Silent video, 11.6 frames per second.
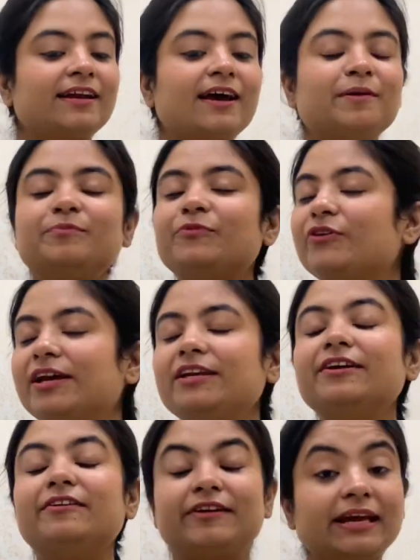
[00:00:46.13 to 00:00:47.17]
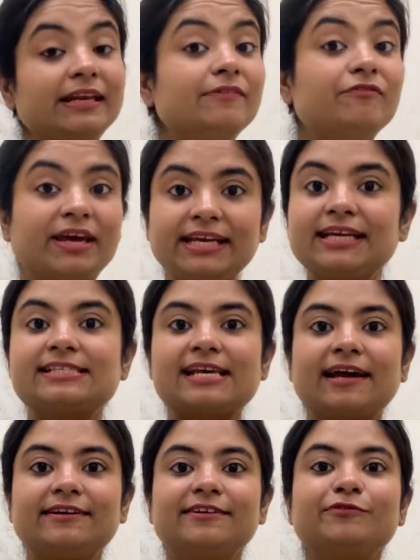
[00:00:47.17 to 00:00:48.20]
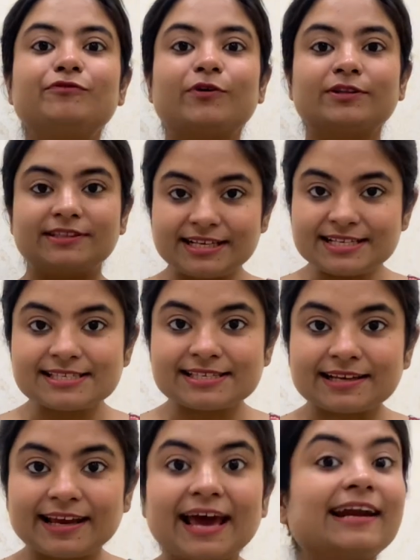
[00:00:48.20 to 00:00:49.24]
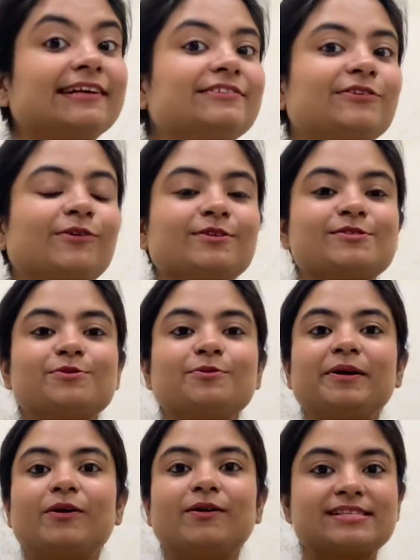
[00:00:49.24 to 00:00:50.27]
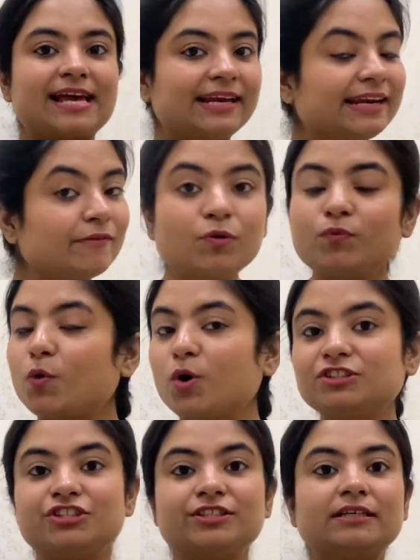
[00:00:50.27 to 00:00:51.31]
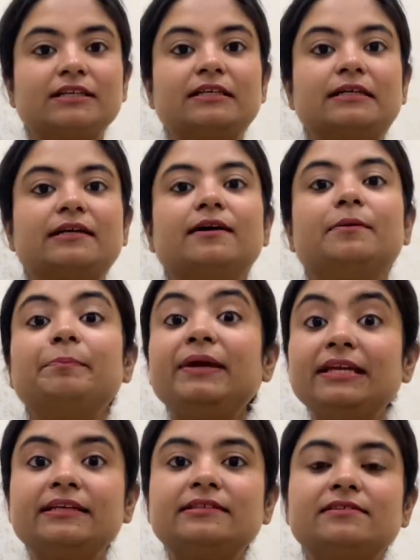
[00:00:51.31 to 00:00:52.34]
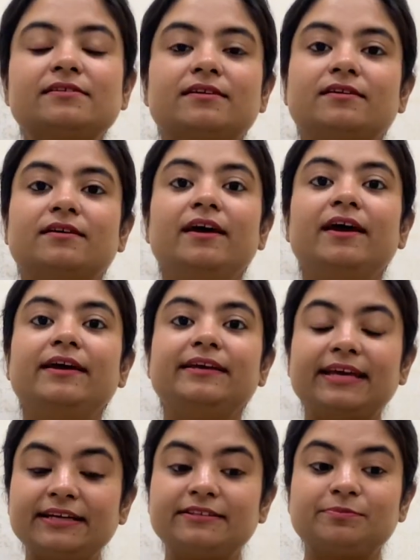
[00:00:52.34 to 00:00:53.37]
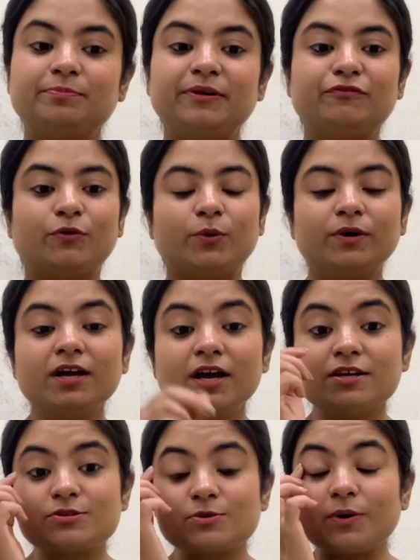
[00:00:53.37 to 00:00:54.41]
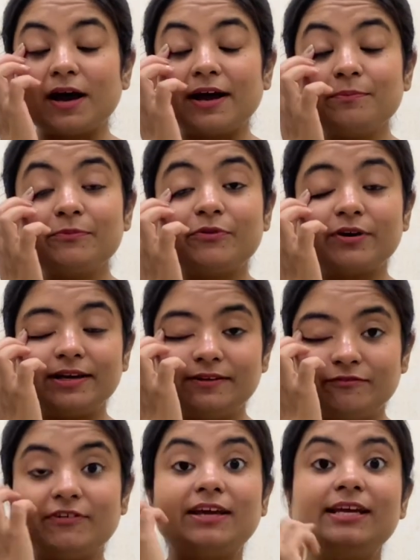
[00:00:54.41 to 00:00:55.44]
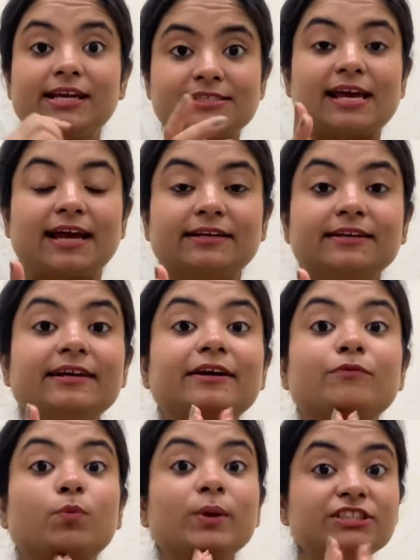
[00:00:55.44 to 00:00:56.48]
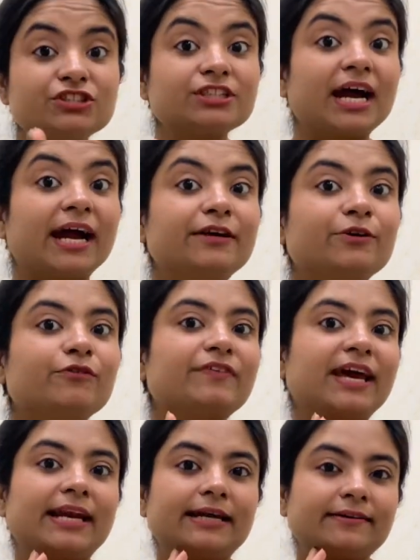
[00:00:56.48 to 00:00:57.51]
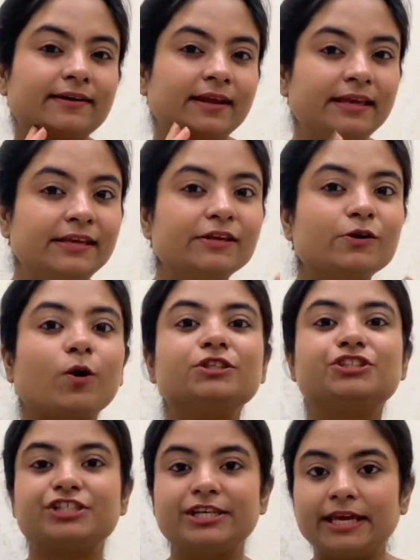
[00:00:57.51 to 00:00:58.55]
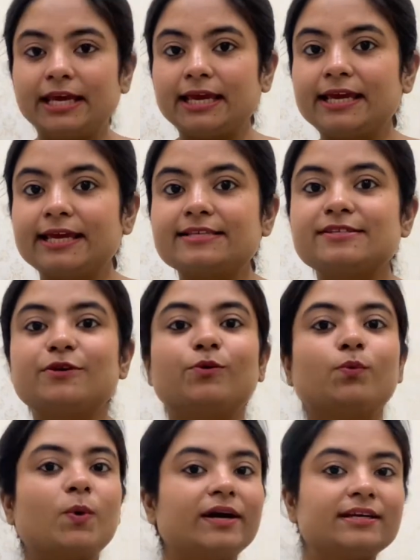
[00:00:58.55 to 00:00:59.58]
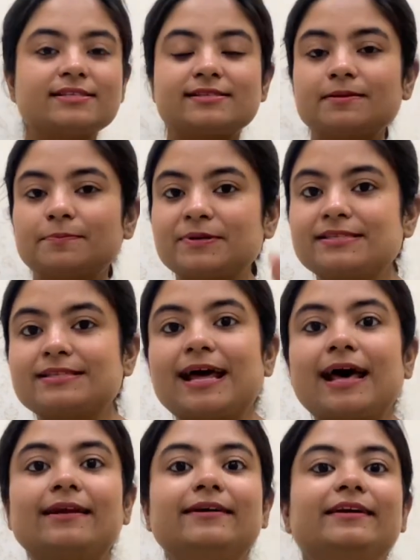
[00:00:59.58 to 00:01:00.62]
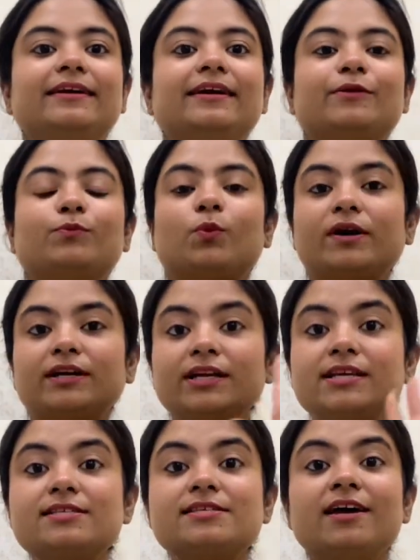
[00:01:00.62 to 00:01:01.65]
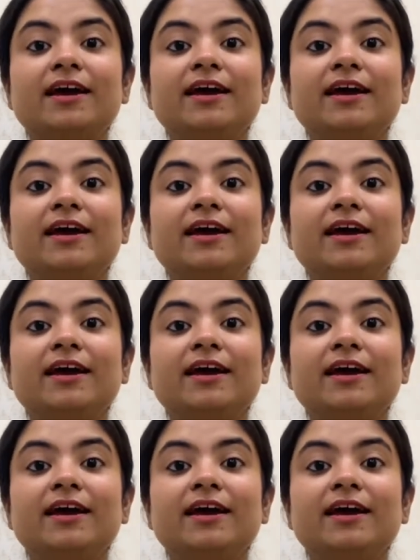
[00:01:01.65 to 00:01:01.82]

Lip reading: I'm really, really very excited for this character also, because I've never watched Peanut yet before. So I'm really very excited that which kind of character he or she is, you know, what is the personality and what is